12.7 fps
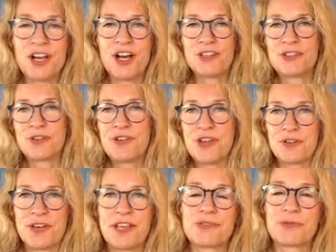also
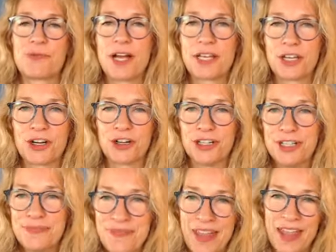known as Rocket Girl.